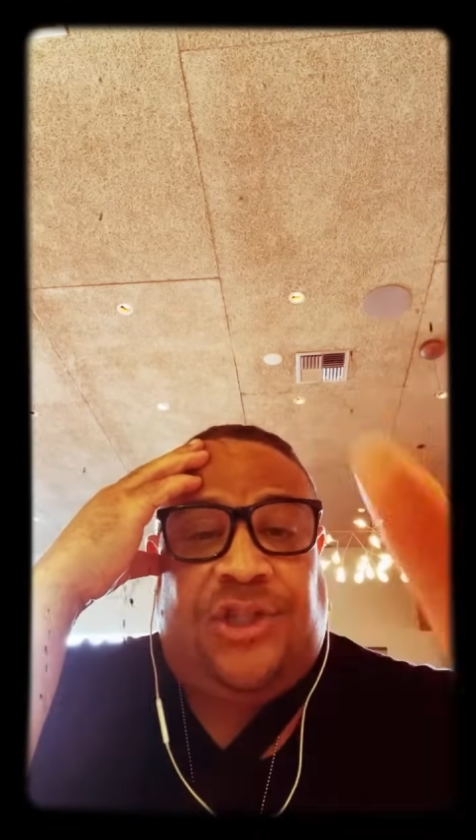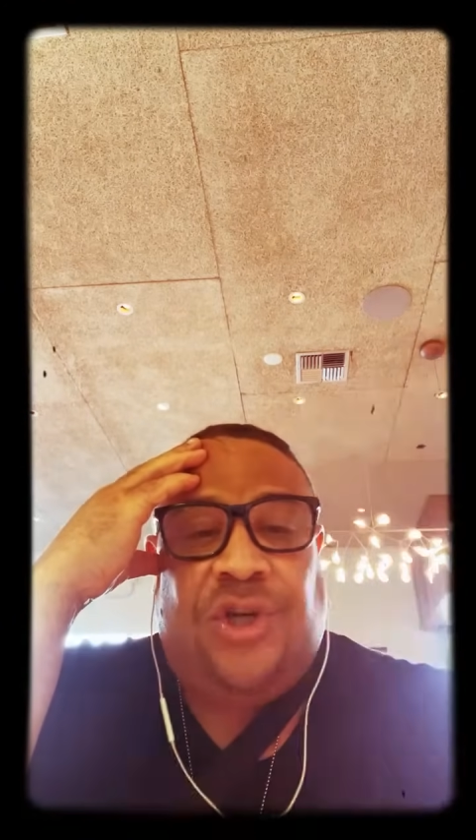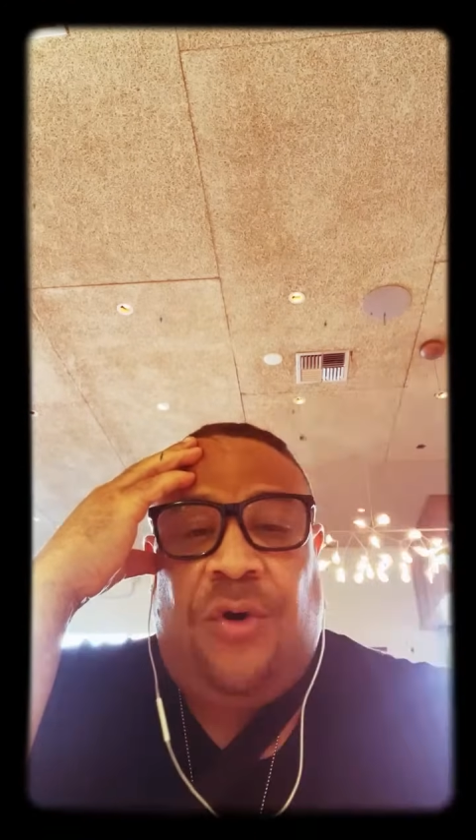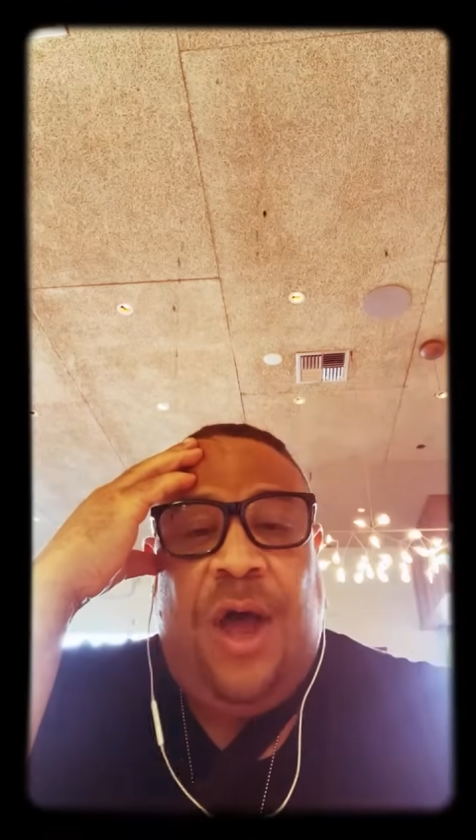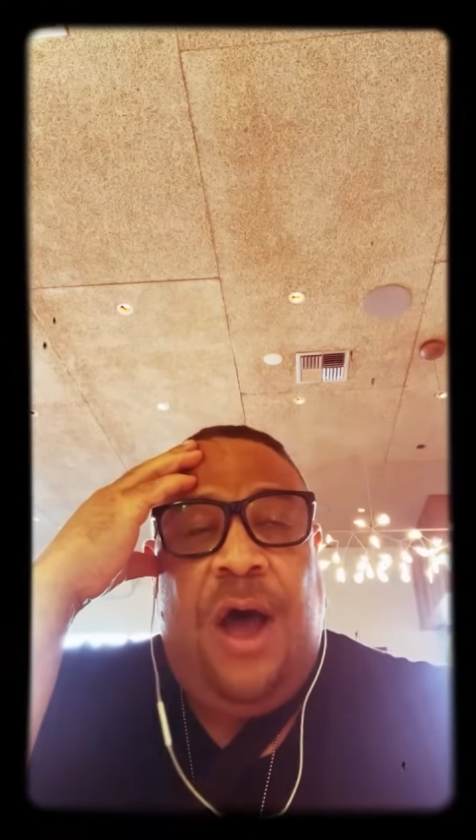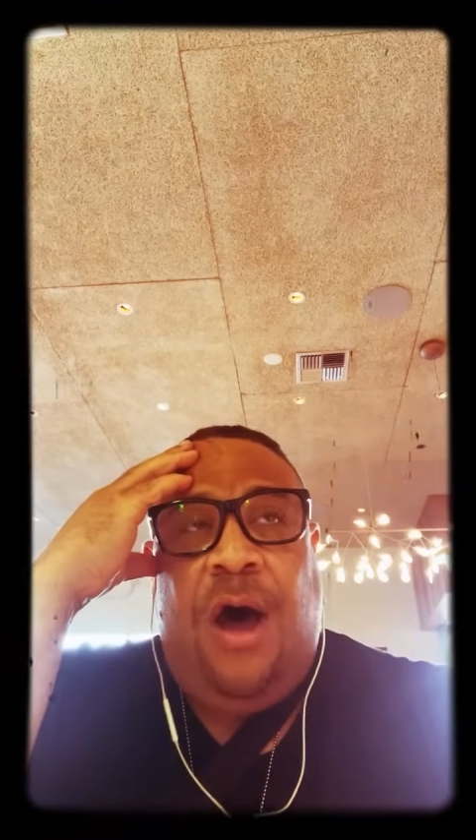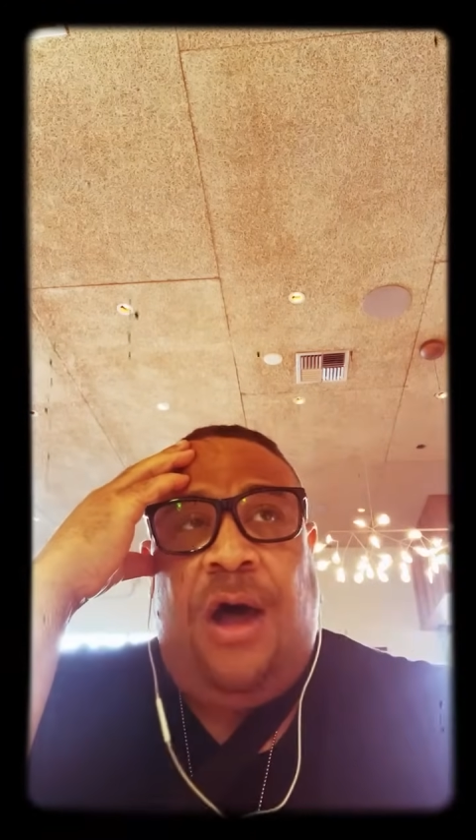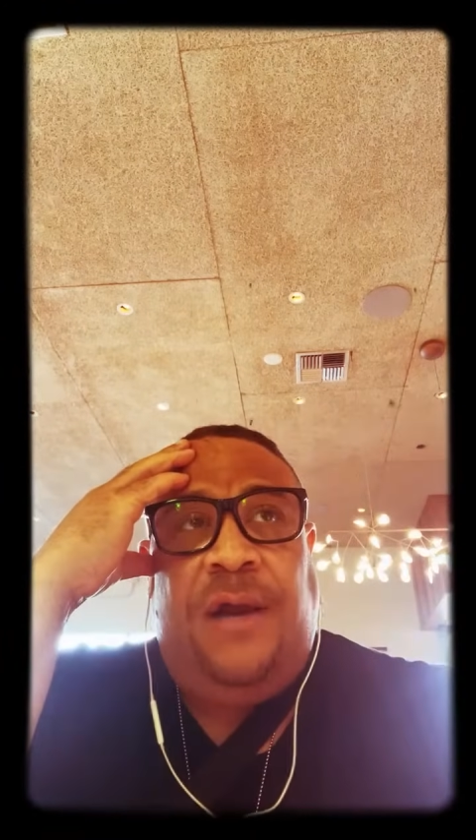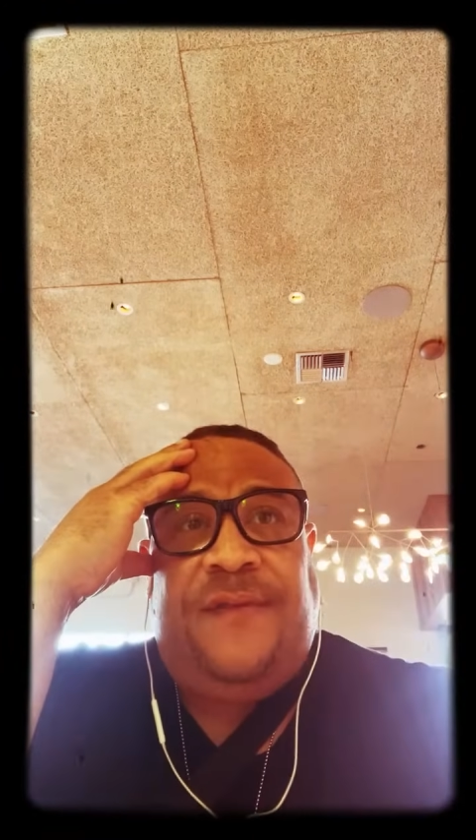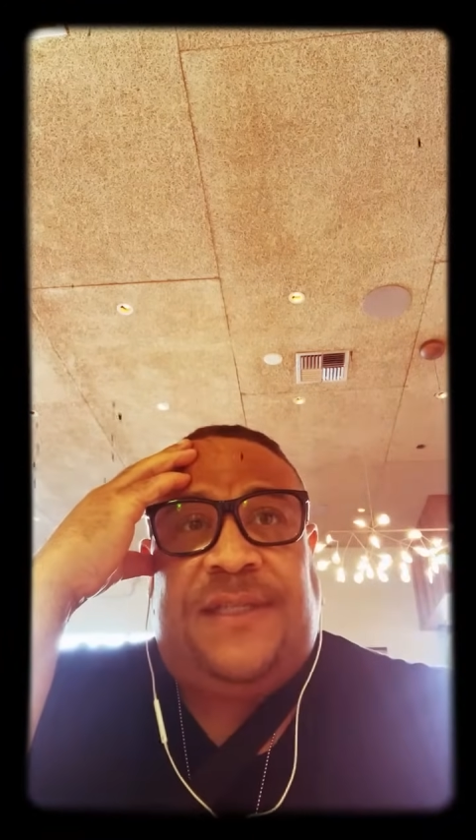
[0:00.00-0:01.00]
So
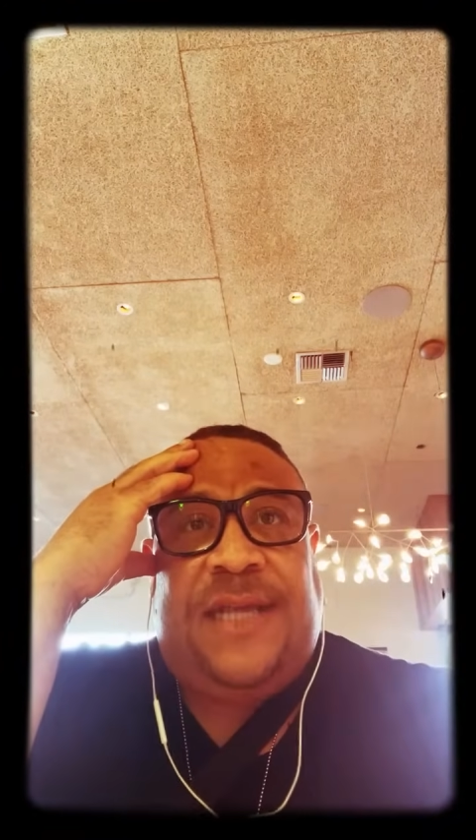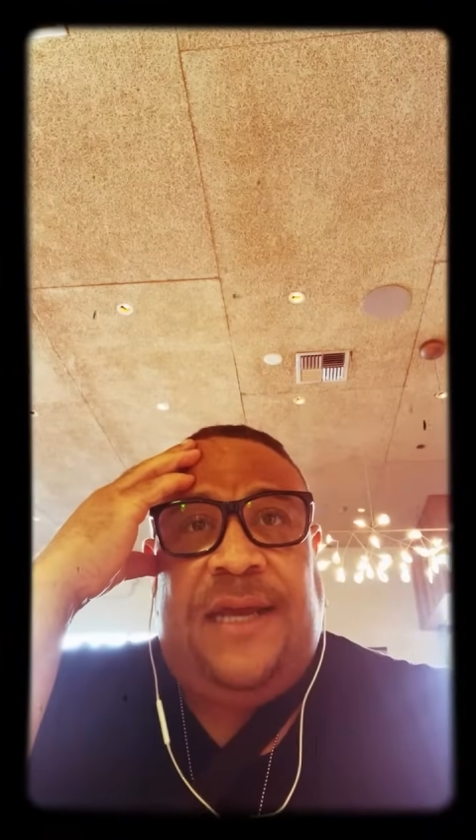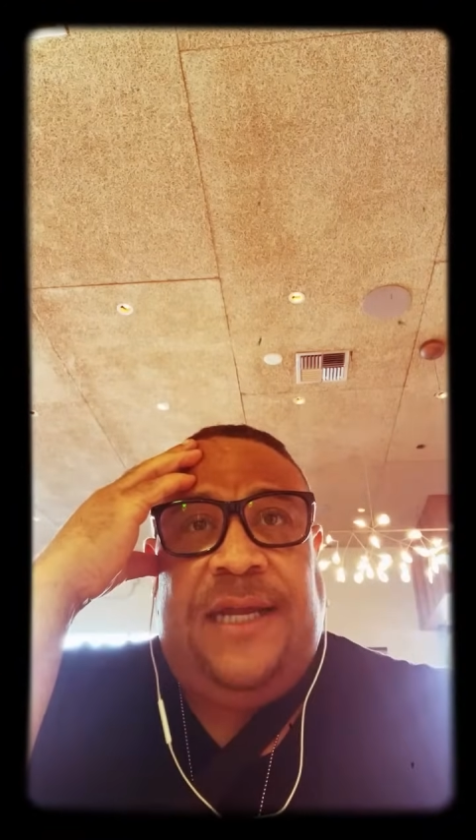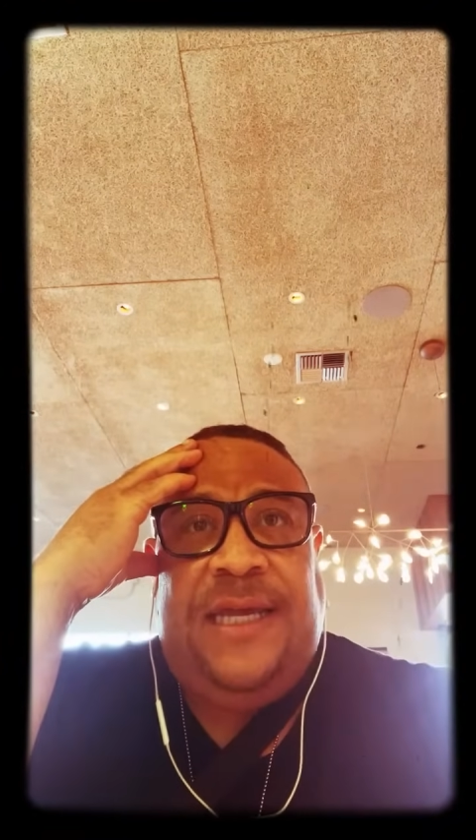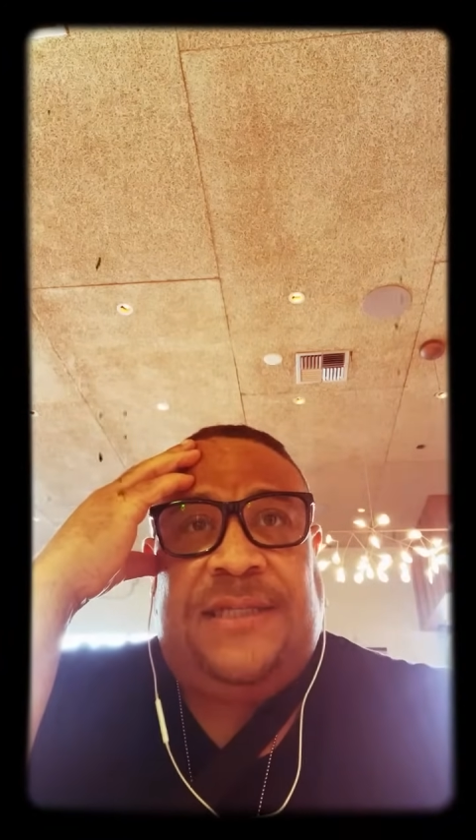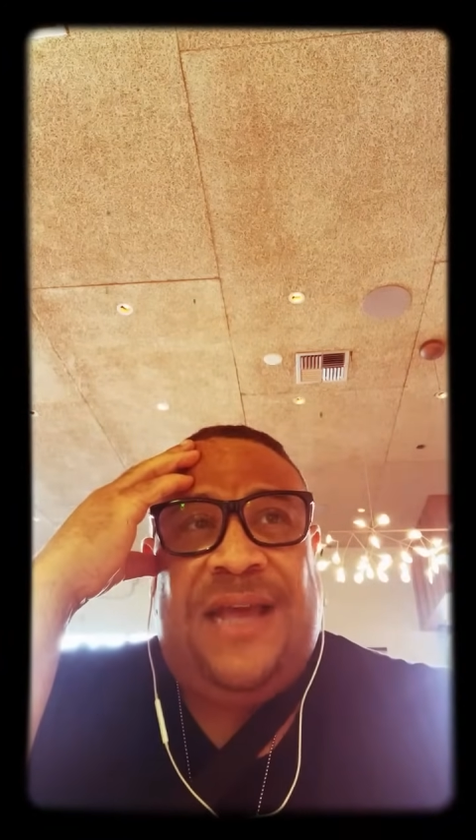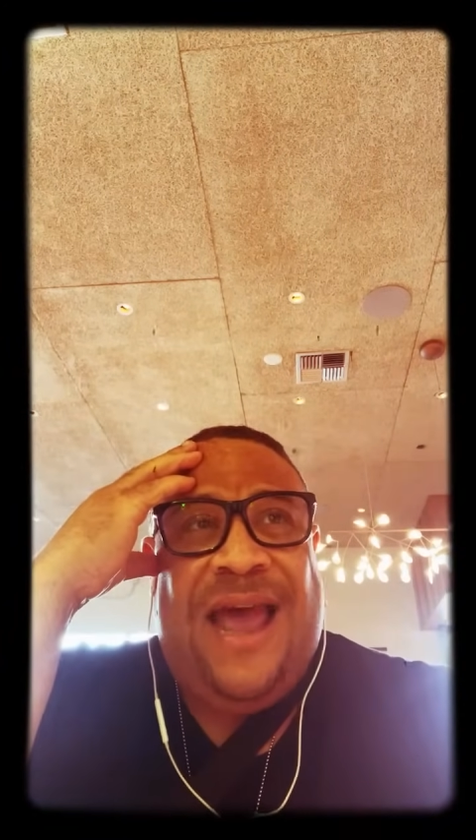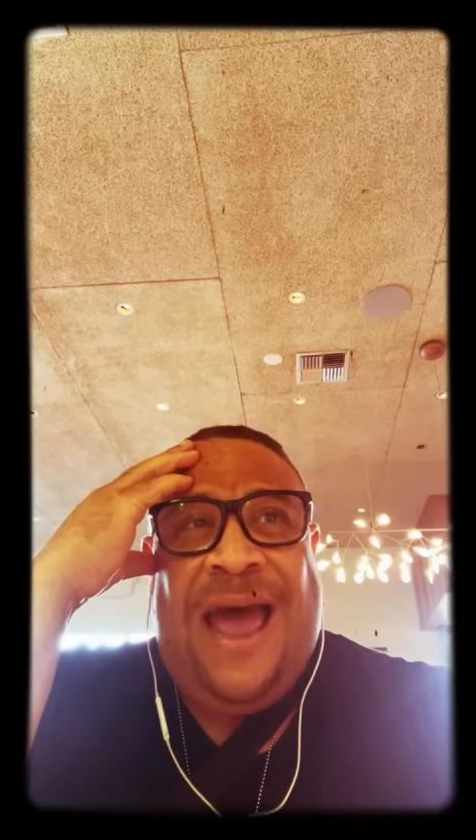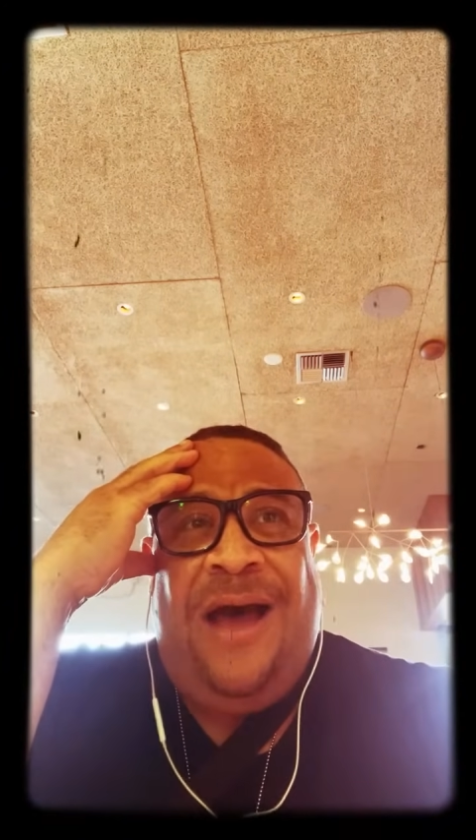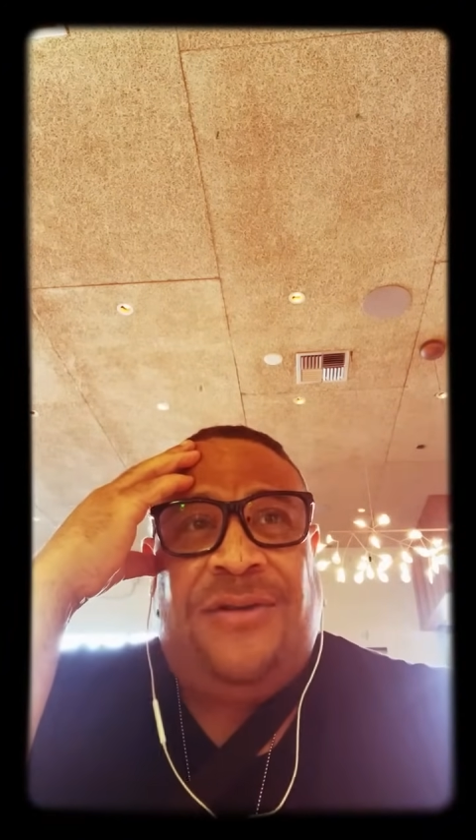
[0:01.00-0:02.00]
all of a sudden he's
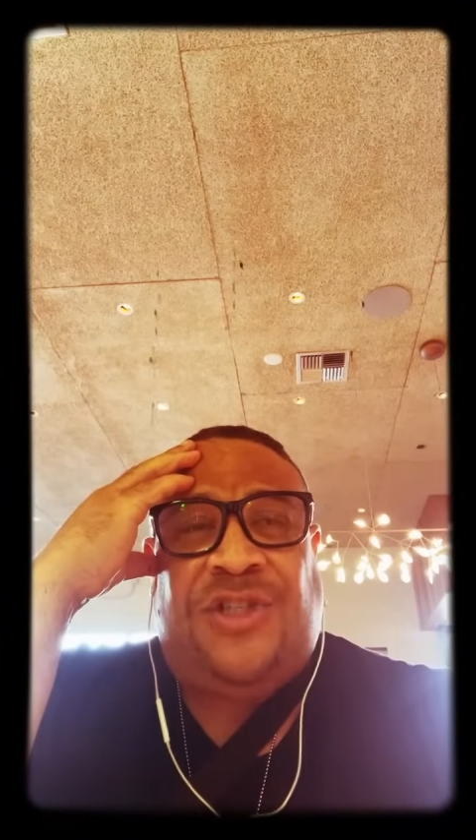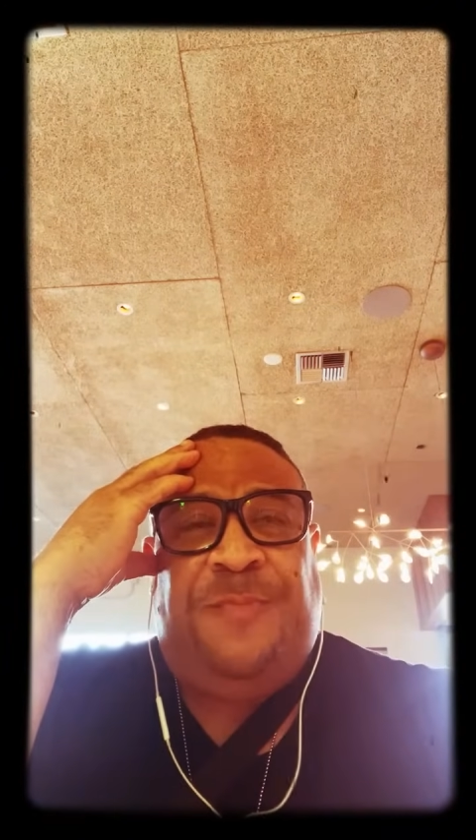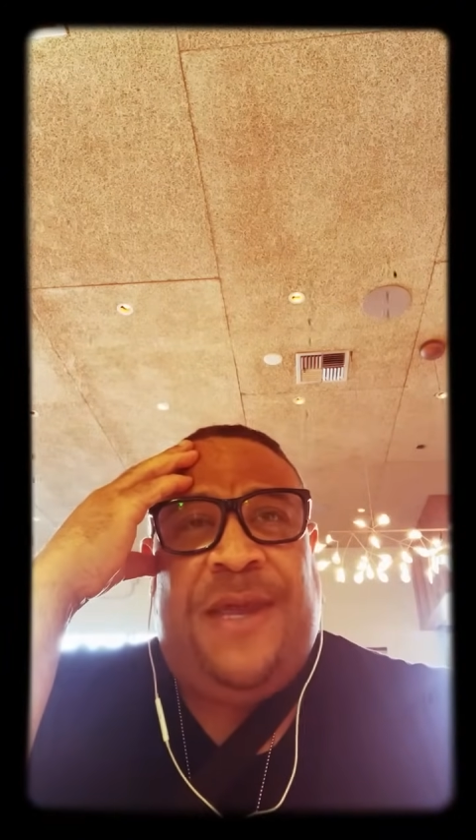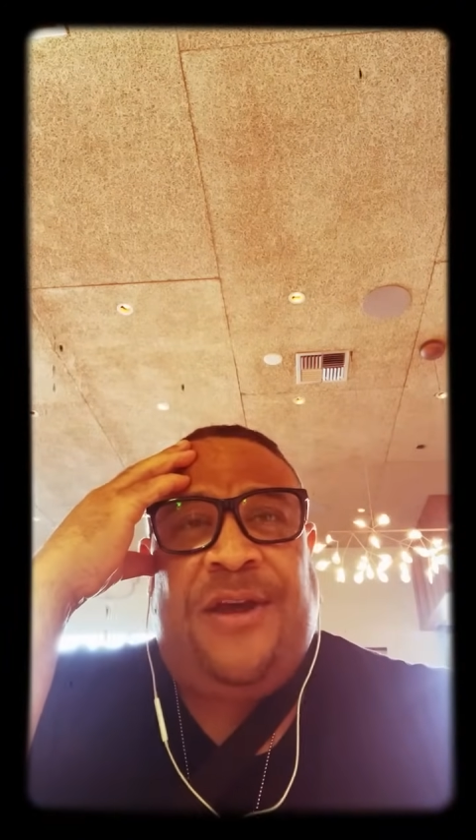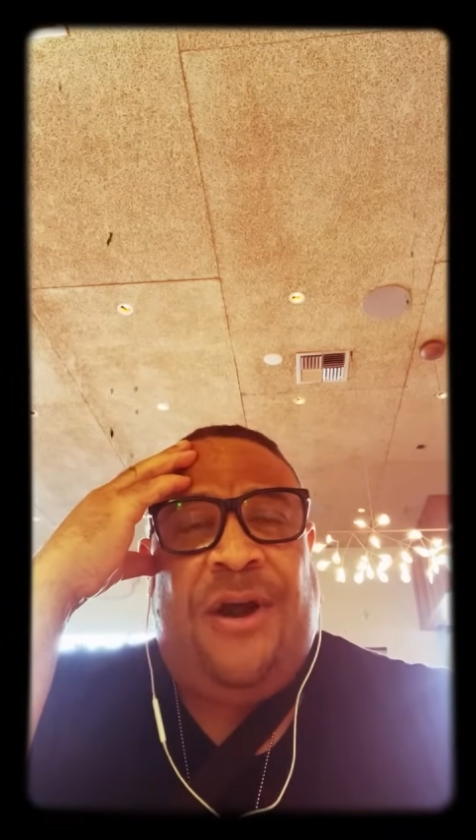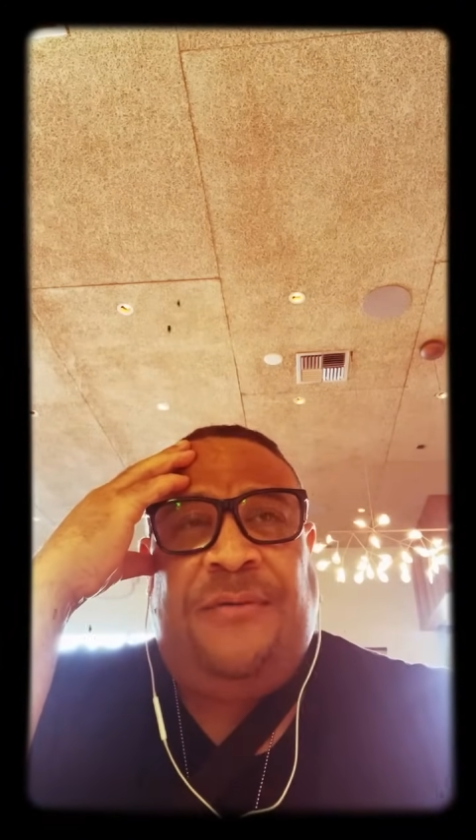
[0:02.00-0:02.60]
out speaking